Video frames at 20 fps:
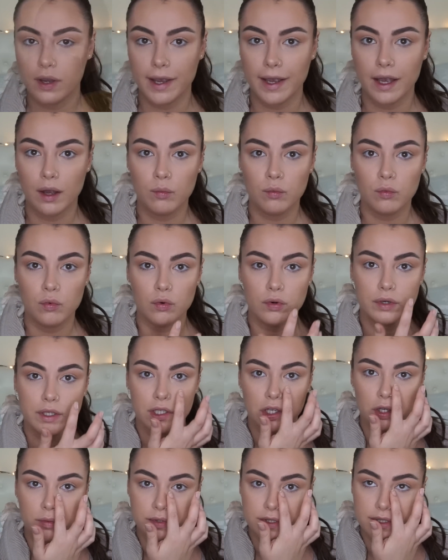I'm
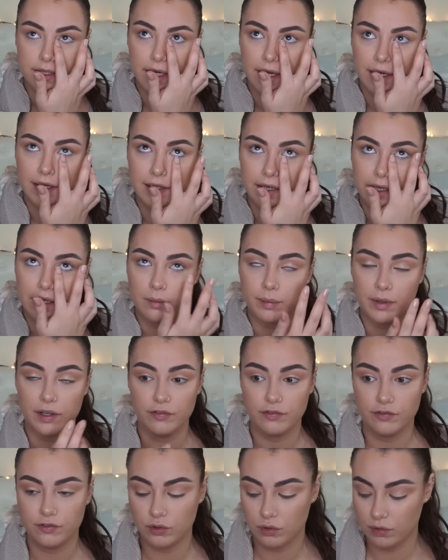warning you, I'm just getting a little bit
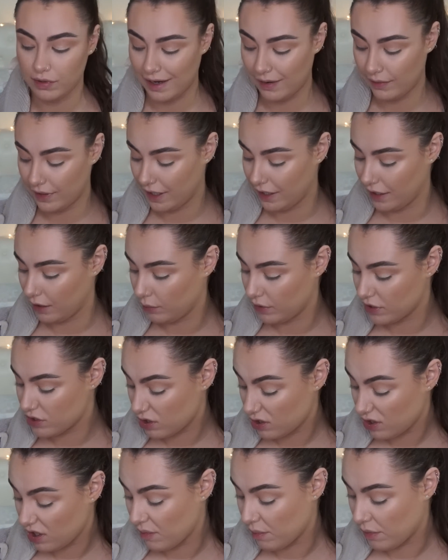of fallout here,
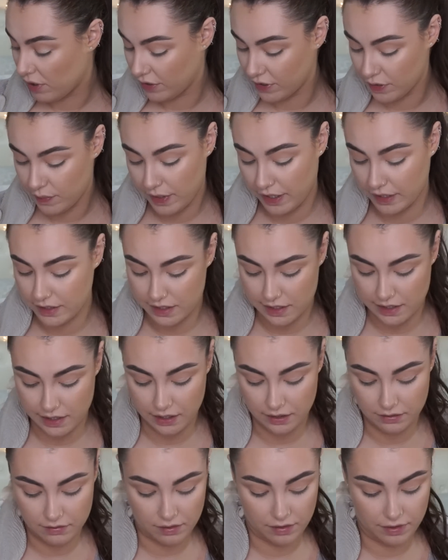which I don't mind
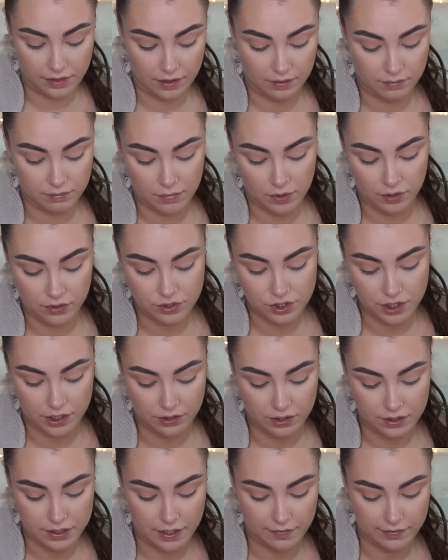personally. I think most
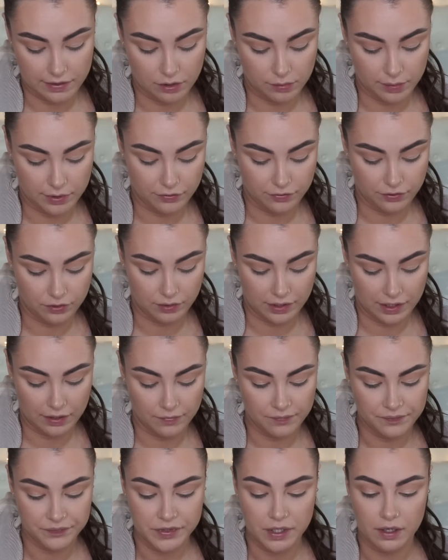shadows have a little bit of
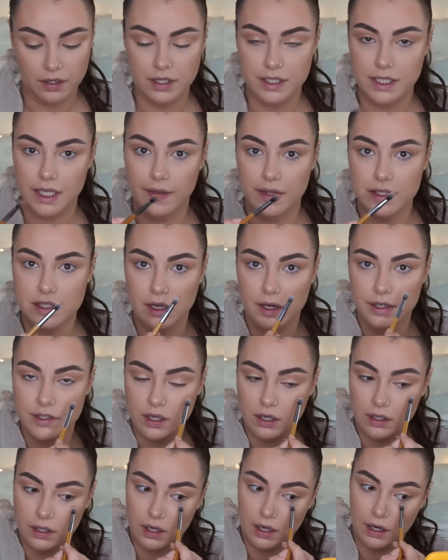fallout. I'm going to take that slightly
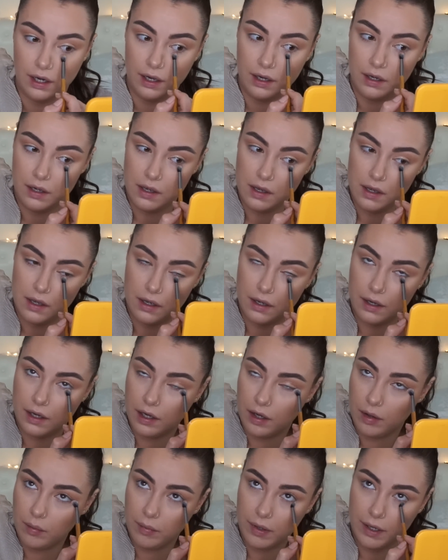darker colour
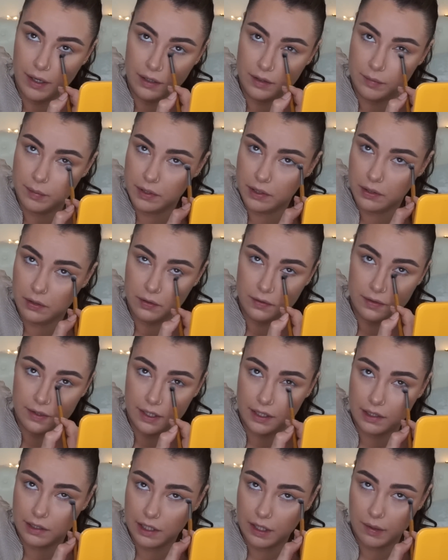and put it on
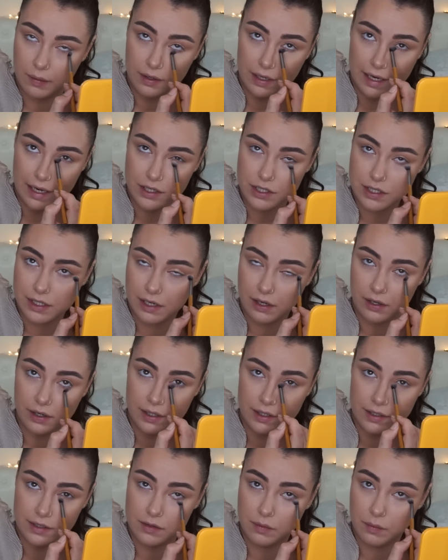the lower lash
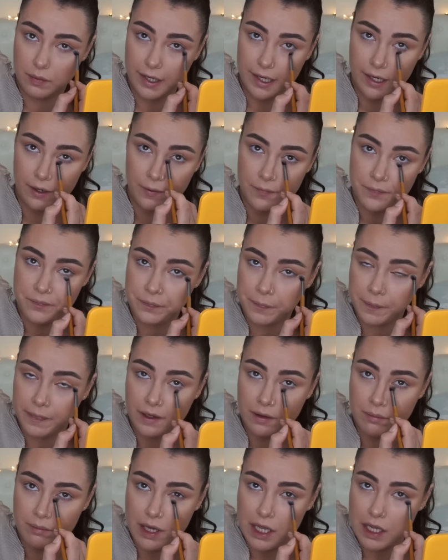line as well.
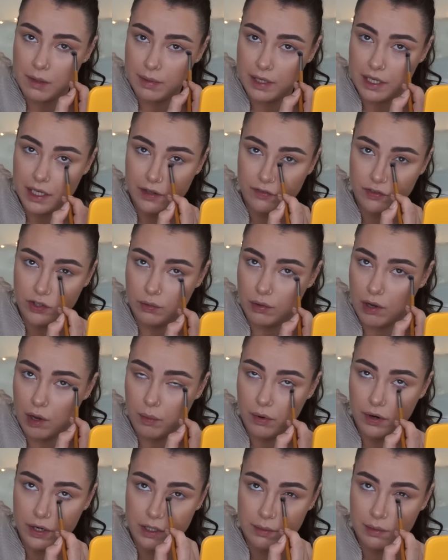Maybe if you
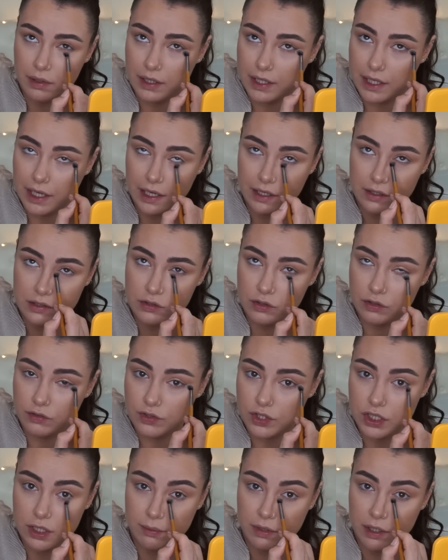are worried about getting sort
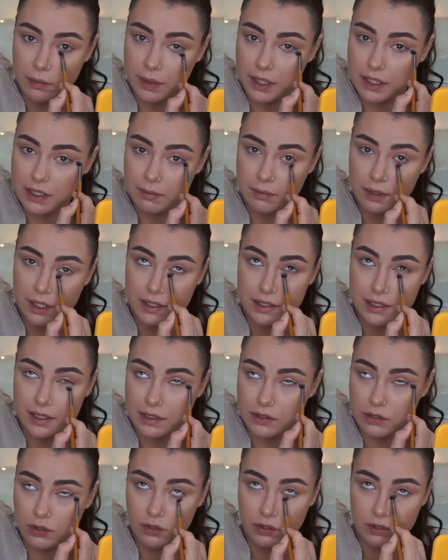of shimmery bits and
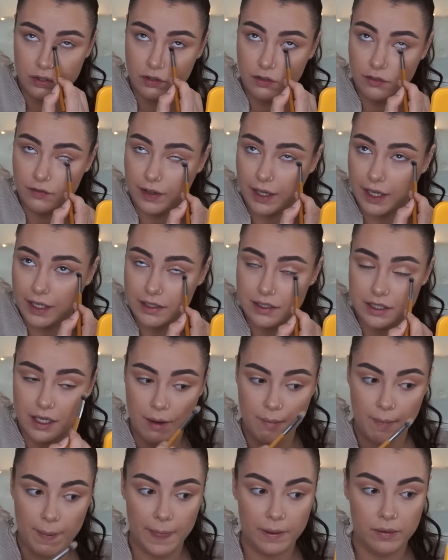pieces on your face,
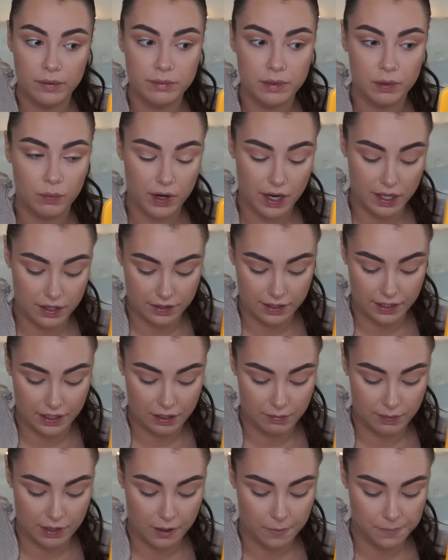it might be worth
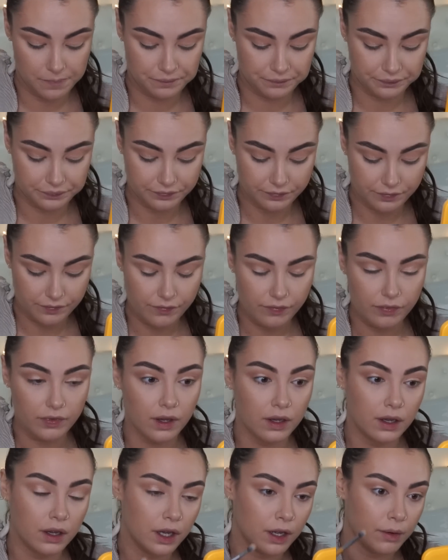thinking about
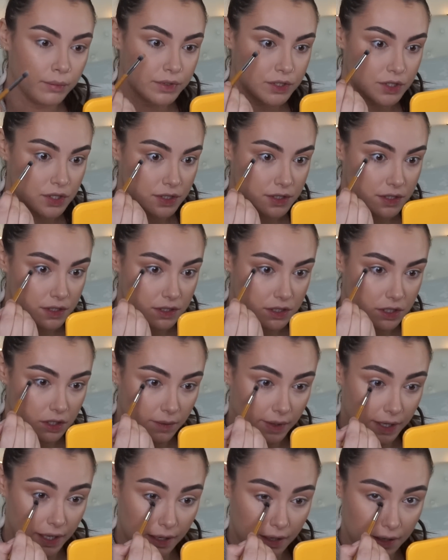just
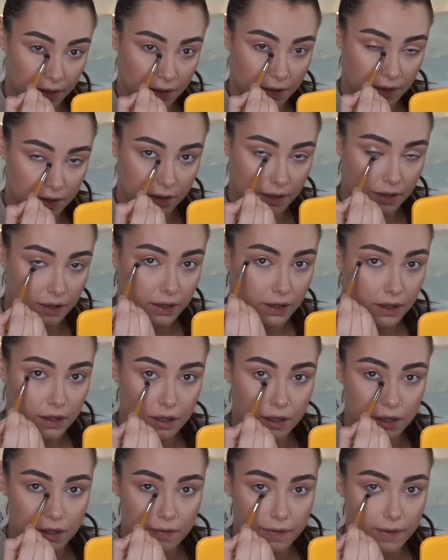doing
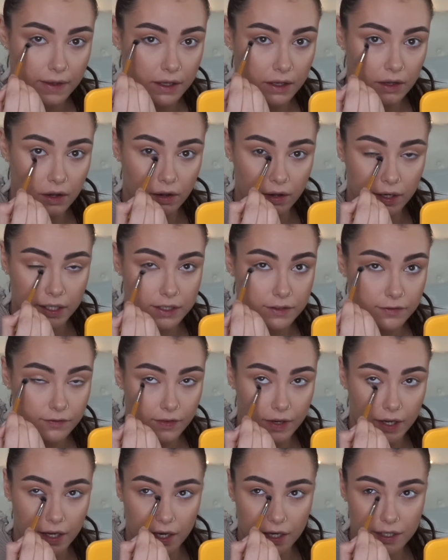the eyes
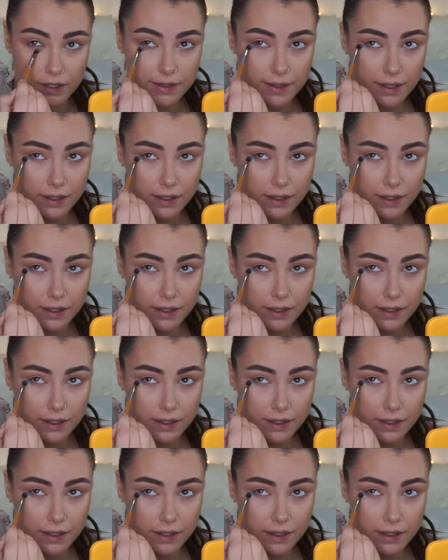first.